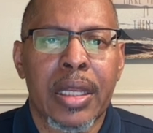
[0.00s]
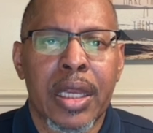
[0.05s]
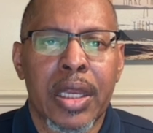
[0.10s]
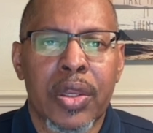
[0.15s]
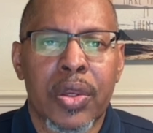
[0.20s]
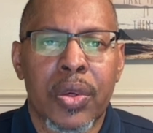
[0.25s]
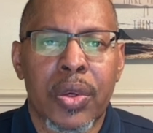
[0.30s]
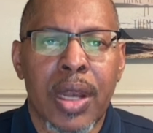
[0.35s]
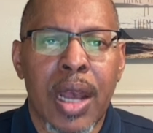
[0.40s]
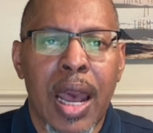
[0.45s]
and
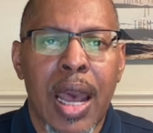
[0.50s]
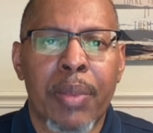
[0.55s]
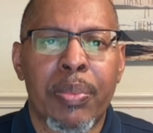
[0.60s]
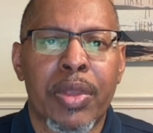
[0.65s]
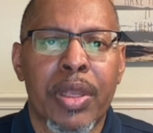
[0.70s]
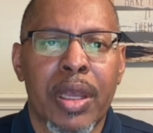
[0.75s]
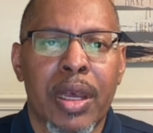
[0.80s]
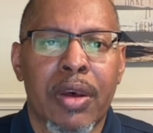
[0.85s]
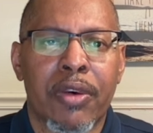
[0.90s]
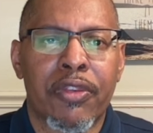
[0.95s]
get your
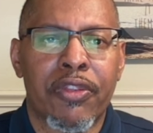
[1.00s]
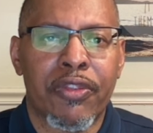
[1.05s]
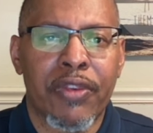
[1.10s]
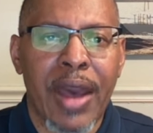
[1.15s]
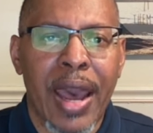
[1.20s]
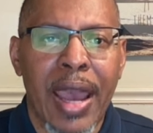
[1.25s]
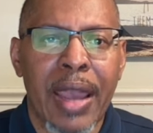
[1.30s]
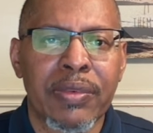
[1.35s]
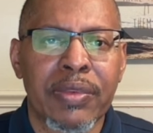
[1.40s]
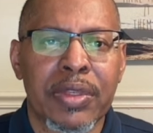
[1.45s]
copy of
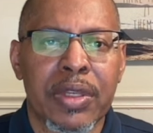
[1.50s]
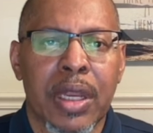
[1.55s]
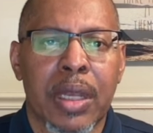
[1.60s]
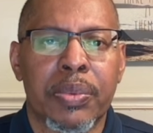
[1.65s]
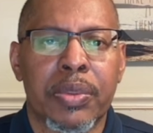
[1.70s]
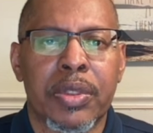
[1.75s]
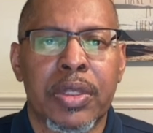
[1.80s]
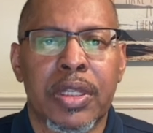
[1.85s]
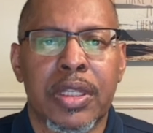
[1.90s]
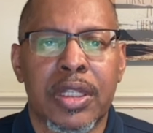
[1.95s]
Five
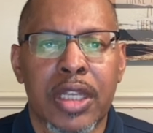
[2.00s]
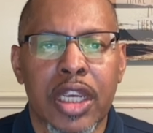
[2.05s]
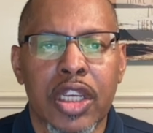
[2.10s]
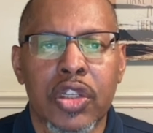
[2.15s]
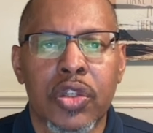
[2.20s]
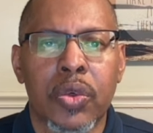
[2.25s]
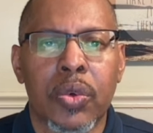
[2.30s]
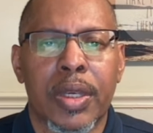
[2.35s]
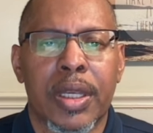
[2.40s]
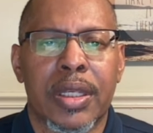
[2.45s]
Steps to
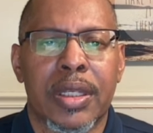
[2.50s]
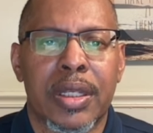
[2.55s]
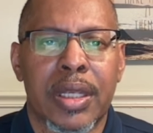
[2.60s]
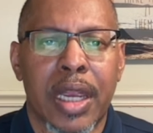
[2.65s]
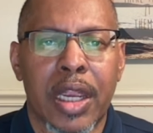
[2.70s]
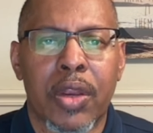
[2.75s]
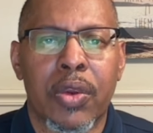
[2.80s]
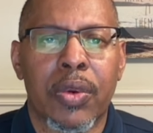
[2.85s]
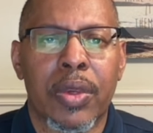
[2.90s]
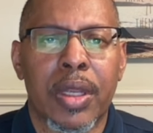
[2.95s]
Sexual
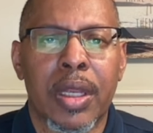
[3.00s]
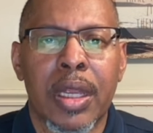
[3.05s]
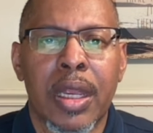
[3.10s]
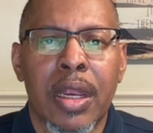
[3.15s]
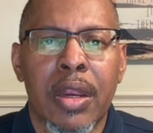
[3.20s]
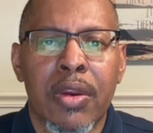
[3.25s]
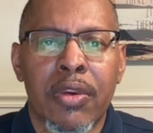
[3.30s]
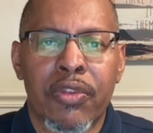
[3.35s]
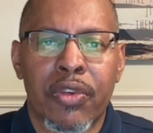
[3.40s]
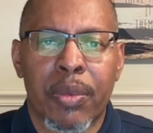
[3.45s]

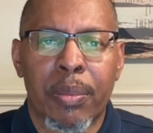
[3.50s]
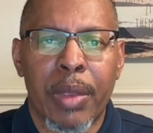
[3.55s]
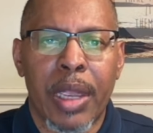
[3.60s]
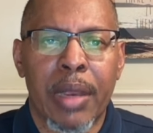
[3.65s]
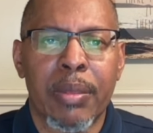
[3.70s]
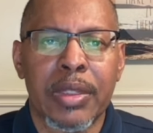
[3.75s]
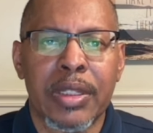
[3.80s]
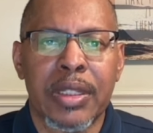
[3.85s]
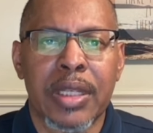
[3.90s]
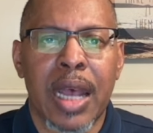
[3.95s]
Integrity from
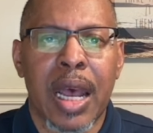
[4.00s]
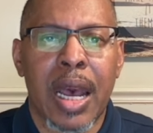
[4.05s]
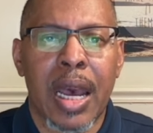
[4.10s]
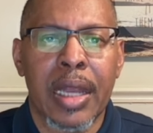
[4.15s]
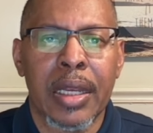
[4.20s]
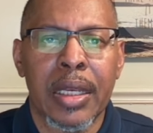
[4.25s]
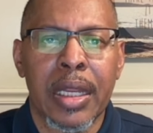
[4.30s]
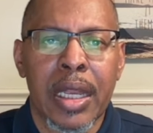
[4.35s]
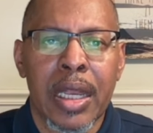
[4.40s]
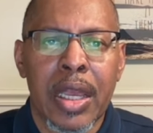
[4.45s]

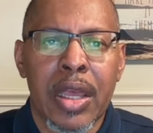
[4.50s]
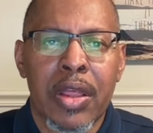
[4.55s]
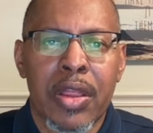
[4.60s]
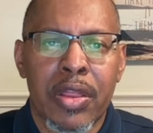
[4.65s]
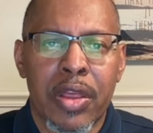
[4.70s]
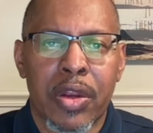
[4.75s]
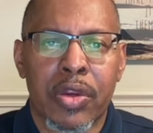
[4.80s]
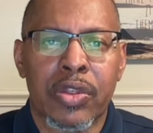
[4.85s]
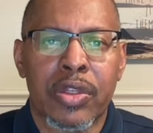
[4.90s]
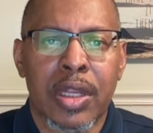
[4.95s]
Amazon.
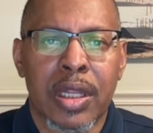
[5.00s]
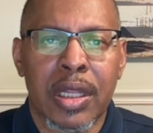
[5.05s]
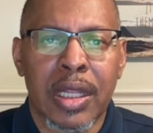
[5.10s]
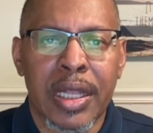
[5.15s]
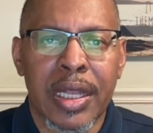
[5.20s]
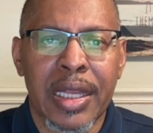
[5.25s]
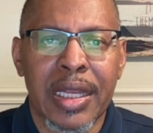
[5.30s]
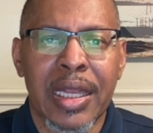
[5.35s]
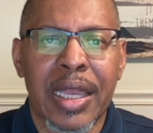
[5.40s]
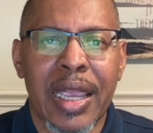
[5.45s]
There's a
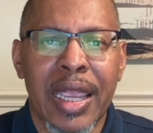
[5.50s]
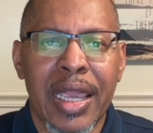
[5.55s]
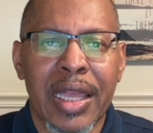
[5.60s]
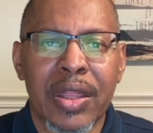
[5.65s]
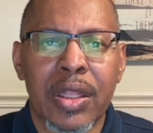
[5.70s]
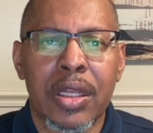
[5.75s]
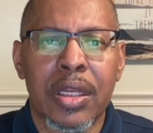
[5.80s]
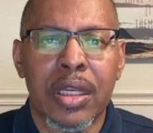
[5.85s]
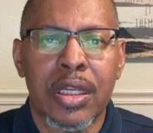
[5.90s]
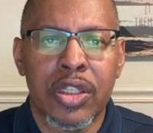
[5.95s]
link
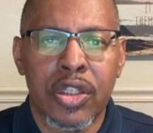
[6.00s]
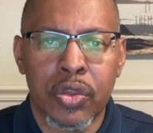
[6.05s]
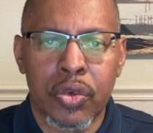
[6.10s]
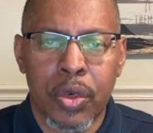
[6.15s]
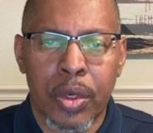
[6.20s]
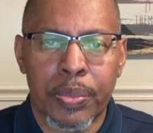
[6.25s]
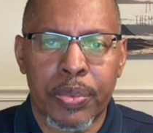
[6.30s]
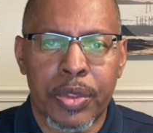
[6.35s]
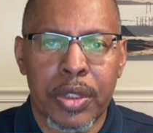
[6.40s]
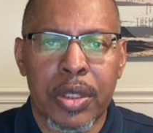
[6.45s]
in the
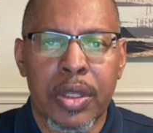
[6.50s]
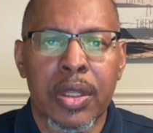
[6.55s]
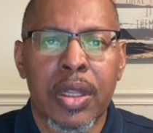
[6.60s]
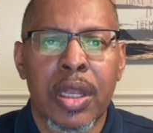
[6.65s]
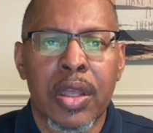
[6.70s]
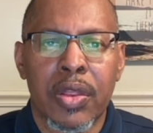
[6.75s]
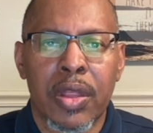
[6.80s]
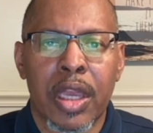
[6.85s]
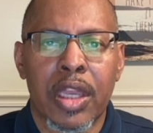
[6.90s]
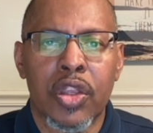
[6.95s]

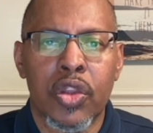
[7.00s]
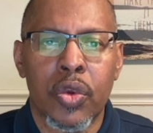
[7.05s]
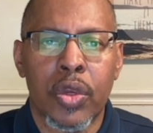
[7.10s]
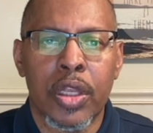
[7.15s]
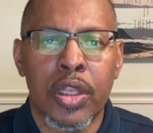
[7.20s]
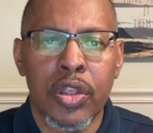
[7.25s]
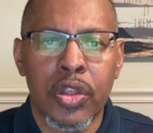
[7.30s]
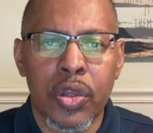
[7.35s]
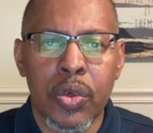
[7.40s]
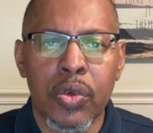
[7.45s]
description that you
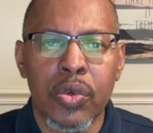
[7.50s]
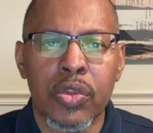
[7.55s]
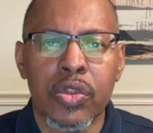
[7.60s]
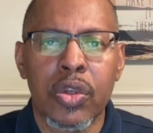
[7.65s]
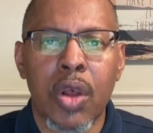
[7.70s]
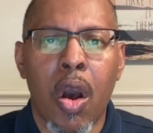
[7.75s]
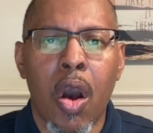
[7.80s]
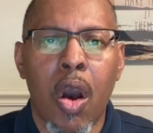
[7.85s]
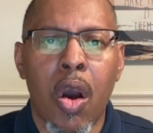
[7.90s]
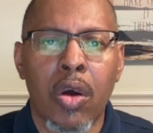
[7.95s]
can
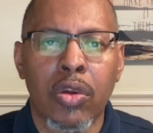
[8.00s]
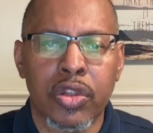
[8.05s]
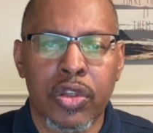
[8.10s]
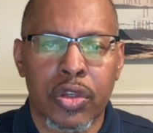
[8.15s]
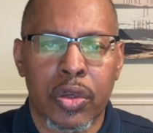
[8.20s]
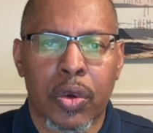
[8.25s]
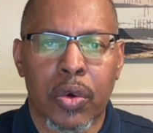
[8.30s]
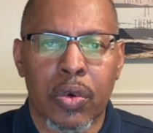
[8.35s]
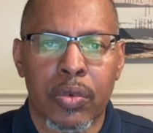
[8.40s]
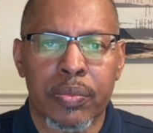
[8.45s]
use
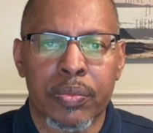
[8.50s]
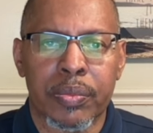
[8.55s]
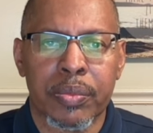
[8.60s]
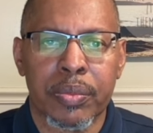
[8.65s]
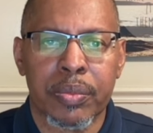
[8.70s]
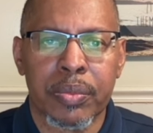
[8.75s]
also.